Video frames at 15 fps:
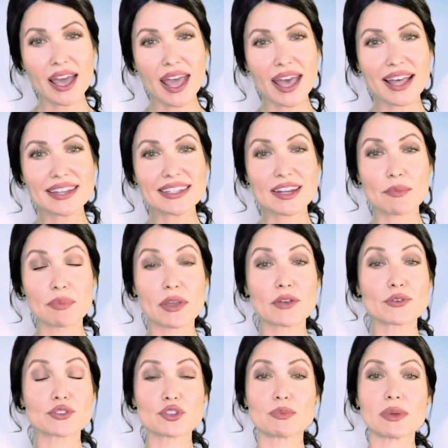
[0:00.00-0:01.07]
And it
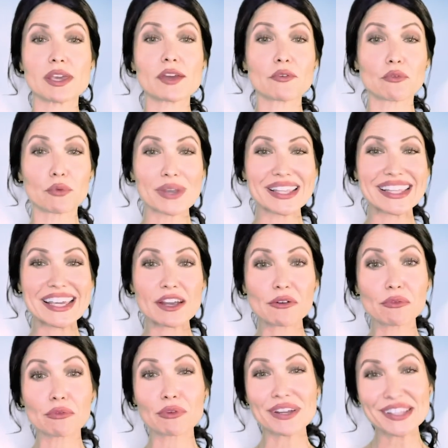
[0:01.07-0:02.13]
appears to be really,
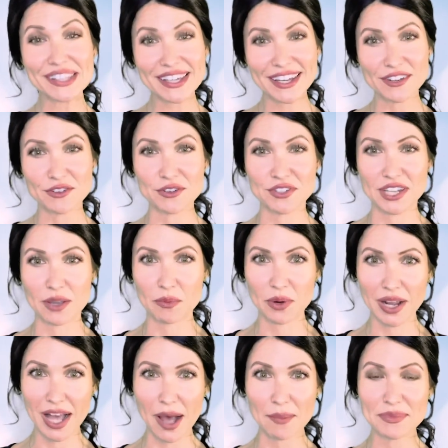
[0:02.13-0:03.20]
really interesting when
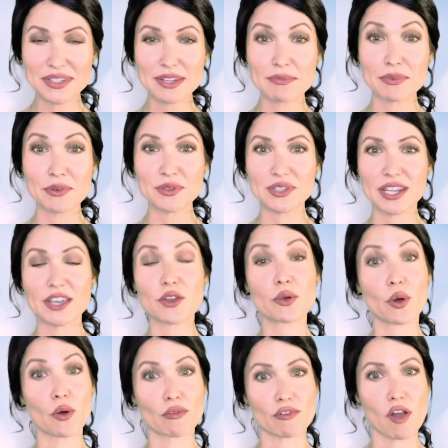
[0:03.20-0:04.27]
it comes to boosting your
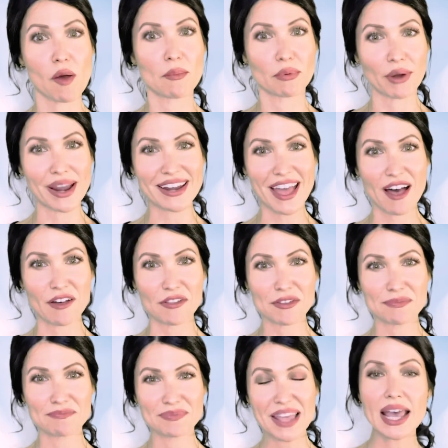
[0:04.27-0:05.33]
overall brain health.
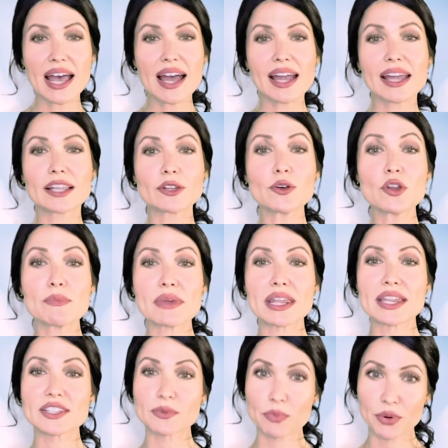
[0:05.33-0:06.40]
Glutamine
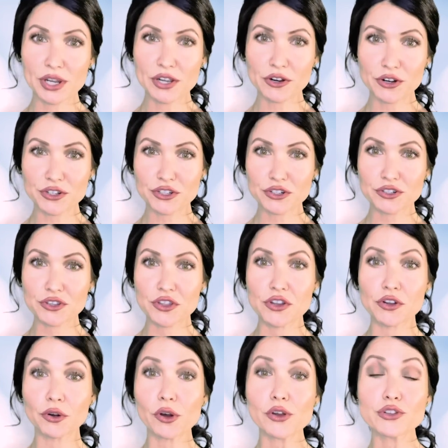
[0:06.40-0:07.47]
is a precursor to the
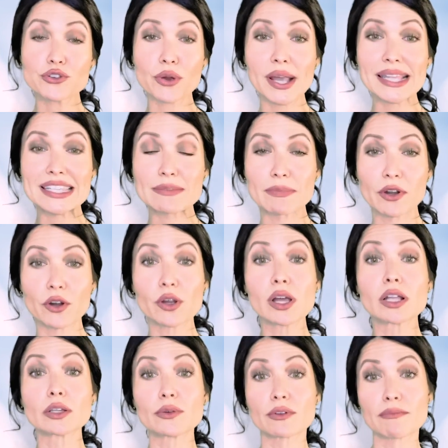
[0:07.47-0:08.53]
neurotransmitter
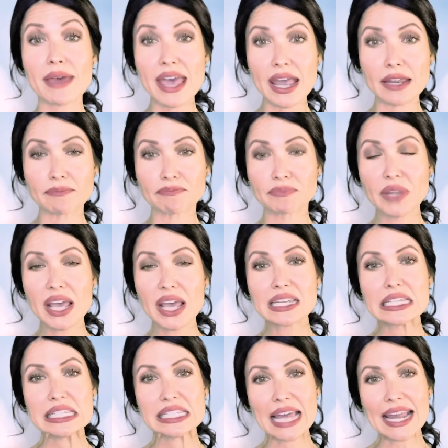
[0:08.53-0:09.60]
glutamate.
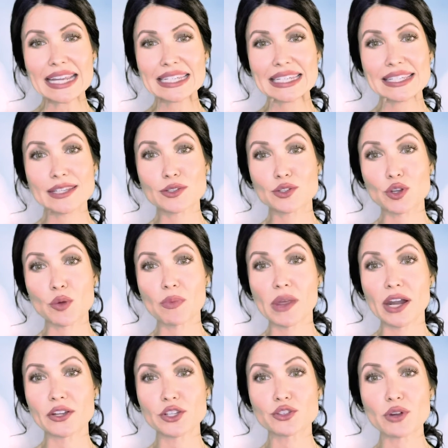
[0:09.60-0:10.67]
Scientists assume that
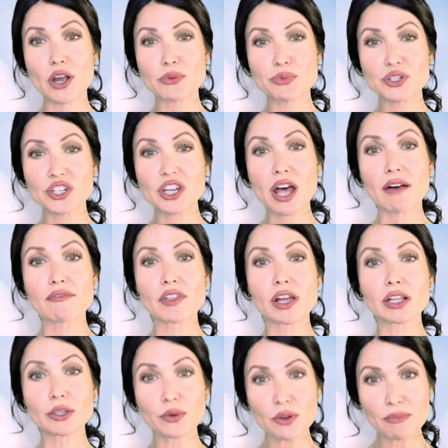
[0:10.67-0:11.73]
a disruption of the
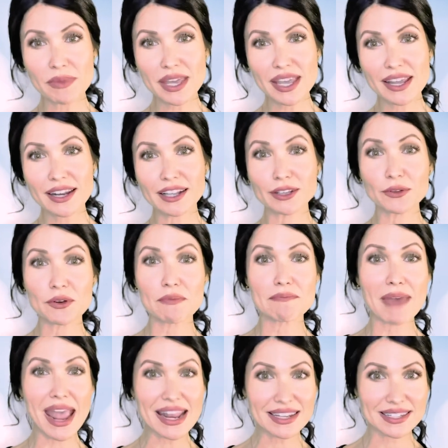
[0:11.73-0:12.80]

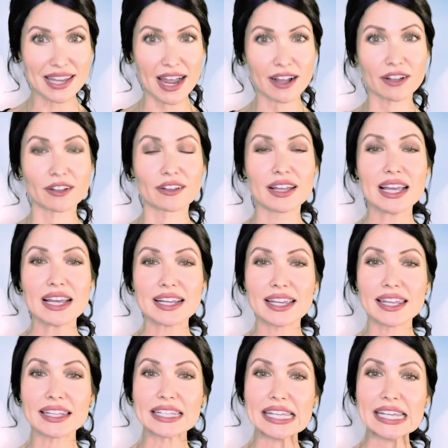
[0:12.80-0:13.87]
glutamine-glutamate cycle
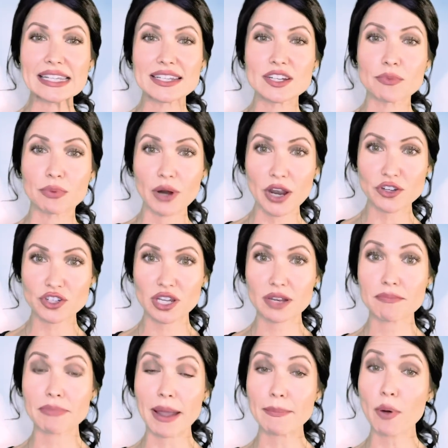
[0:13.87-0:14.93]
can lead to
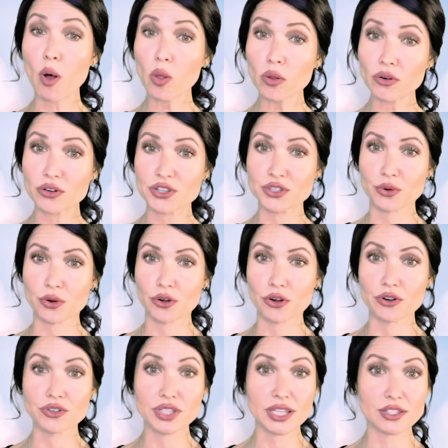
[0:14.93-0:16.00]
depression, bipolar
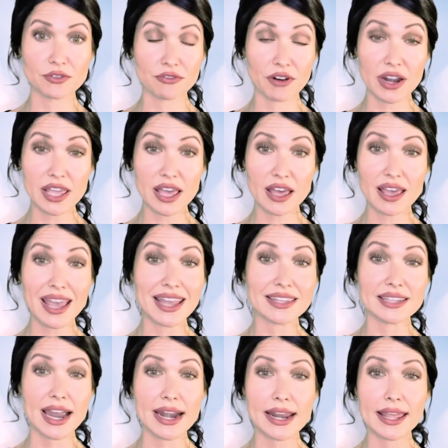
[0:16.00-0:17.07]
disorder, schizophrenia,
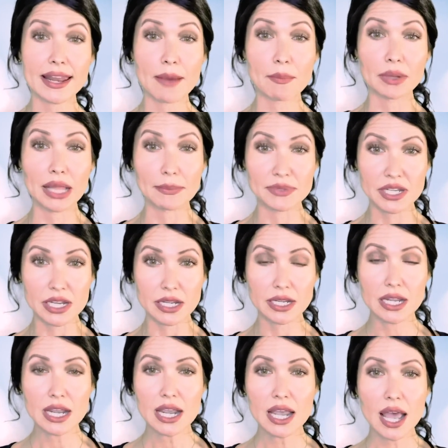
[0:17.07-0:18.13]
anxiety, and epilepsy.
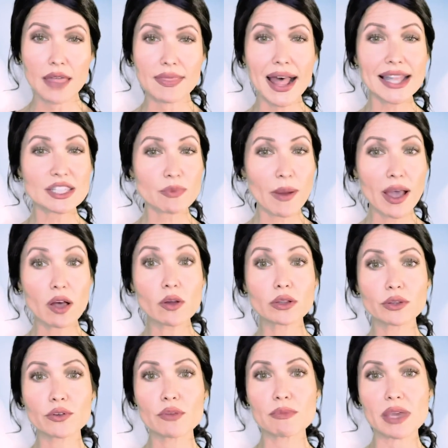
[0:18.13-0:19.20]
And that's why
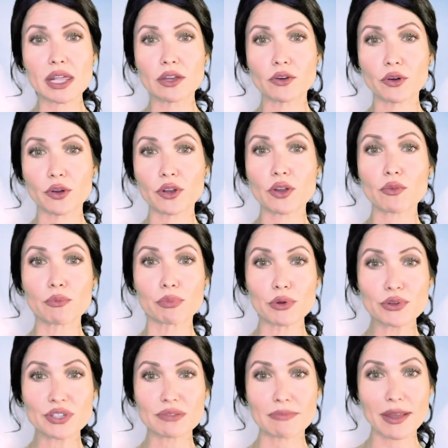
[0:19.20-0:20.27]
L-glutamine could
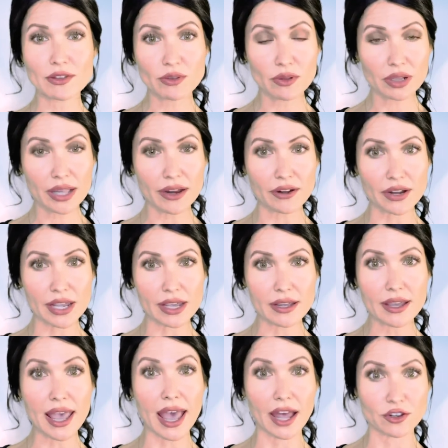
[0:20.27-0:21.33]
boost mental
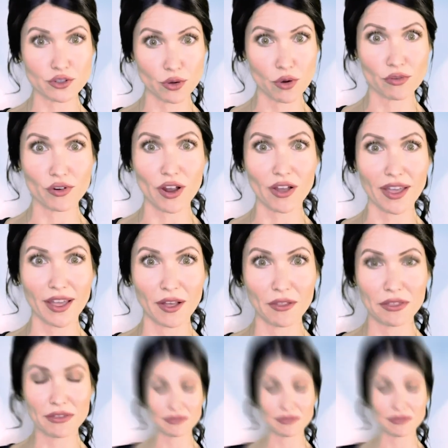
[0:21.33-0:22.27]
clarity and your overall health.